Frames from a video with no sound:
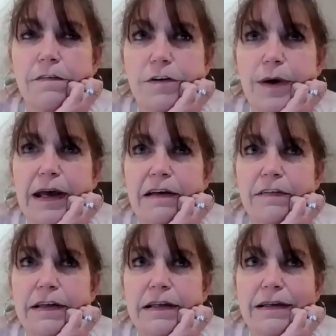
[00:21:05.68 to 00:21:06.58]

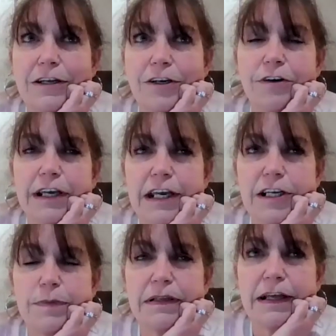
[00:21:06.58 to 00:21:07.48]
in your
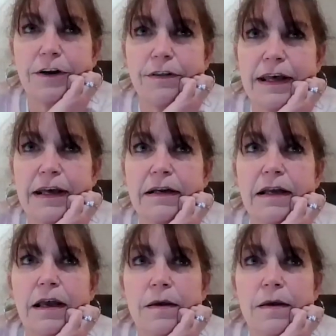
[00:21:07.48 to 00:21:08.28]
engagement letter that